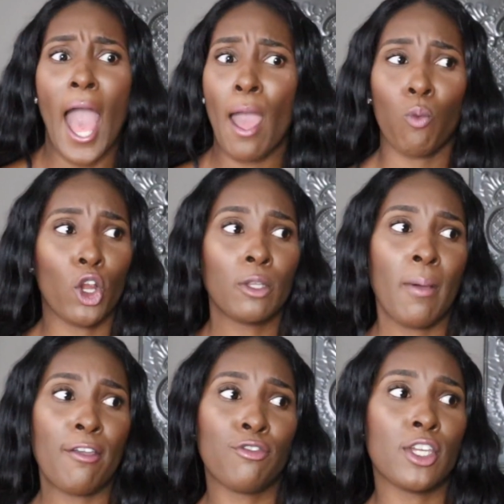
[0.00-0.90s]
I worked
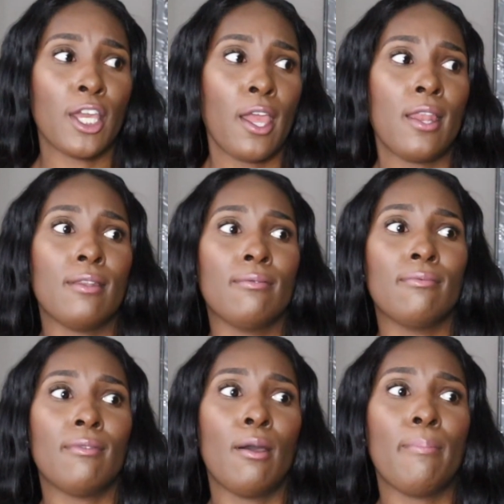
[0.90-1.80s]
my
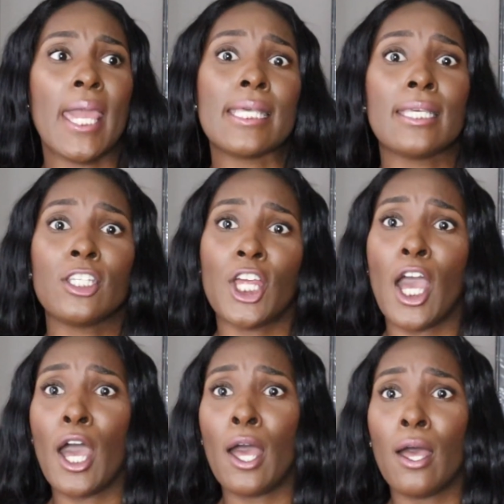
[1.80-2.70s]
freaking amazing
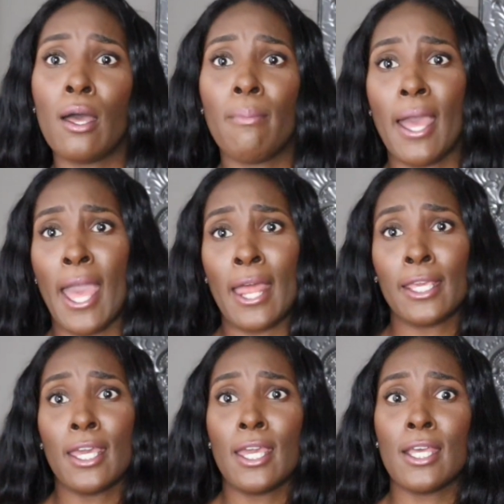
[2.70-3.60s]
job. I
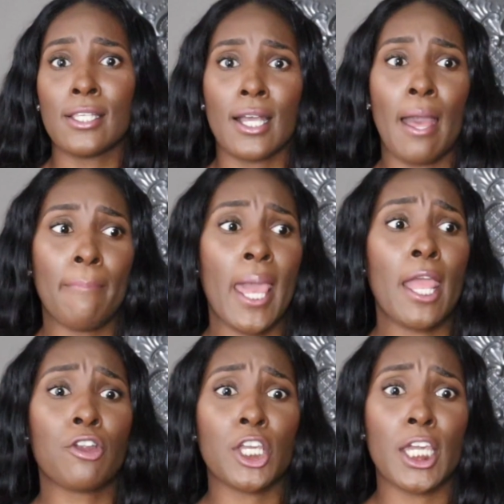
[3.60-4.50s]
had kids. I got
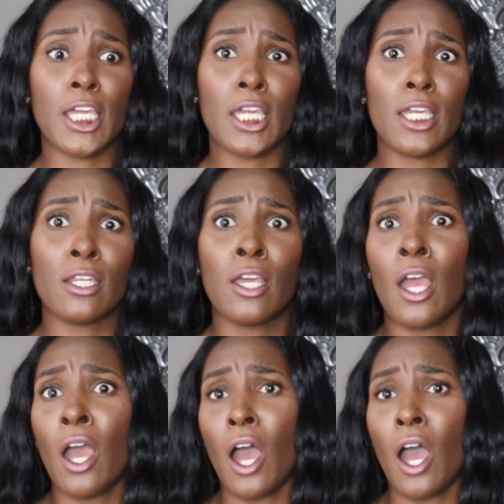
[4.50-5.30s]
married,